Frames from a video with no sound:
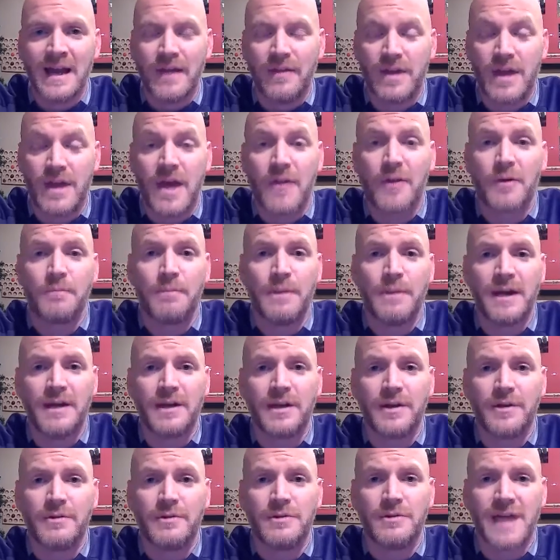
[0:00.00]
The other big
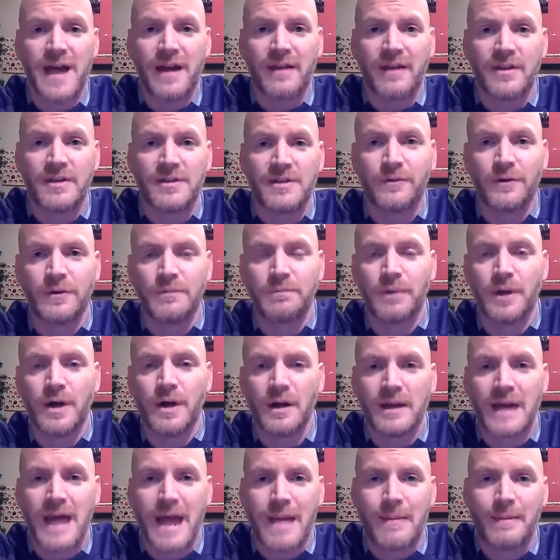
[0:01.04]
news out of this
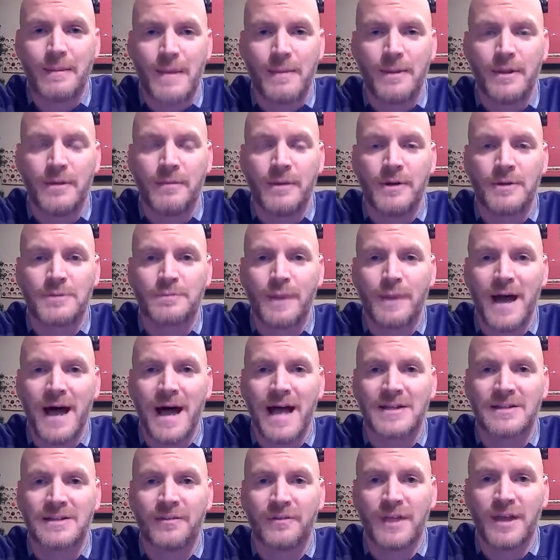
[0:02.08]
football game, and maybe the most
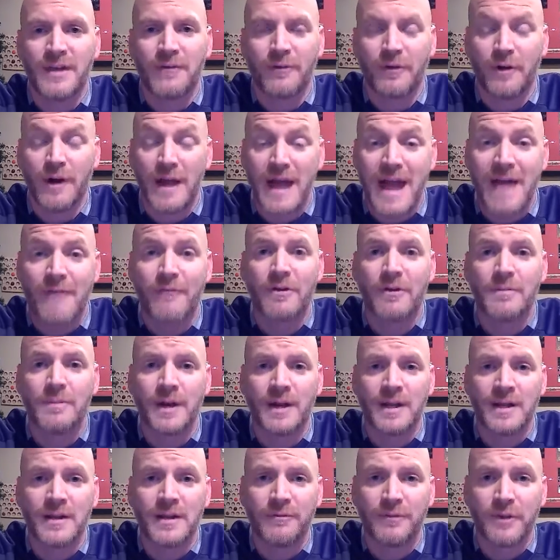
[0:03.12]
positive thing for
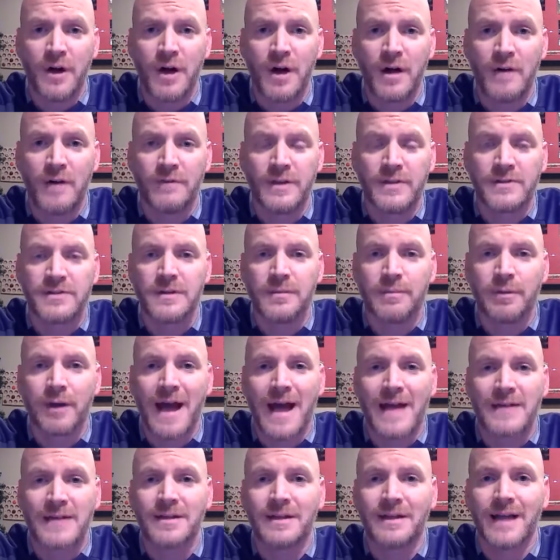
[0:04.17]
everybody involved, is
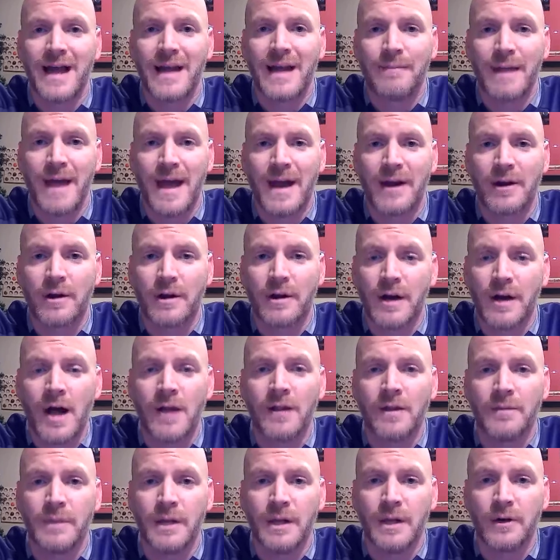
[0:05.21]
Nebraska linebacker
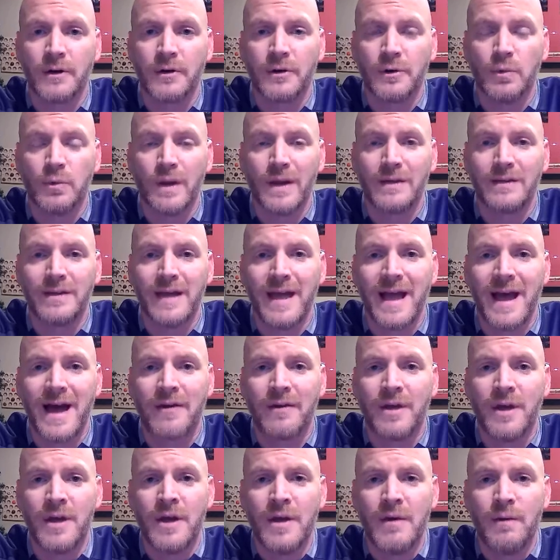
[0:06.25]
Colin Miller, who went down